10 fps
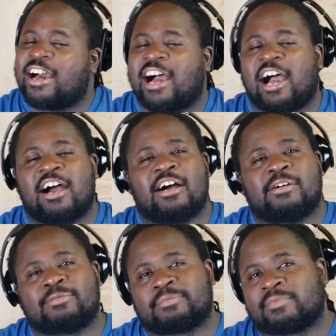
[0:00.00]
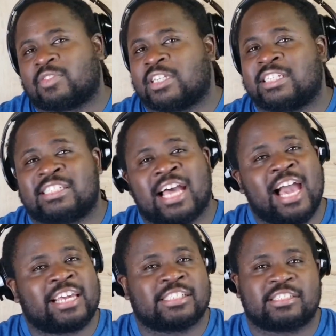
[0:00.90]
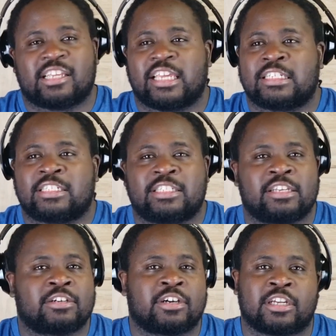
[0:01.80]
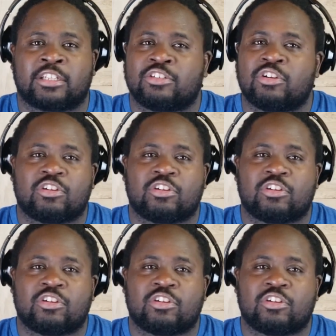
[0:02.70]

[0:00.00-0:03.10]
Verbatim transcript: Um, the design is still gonna you,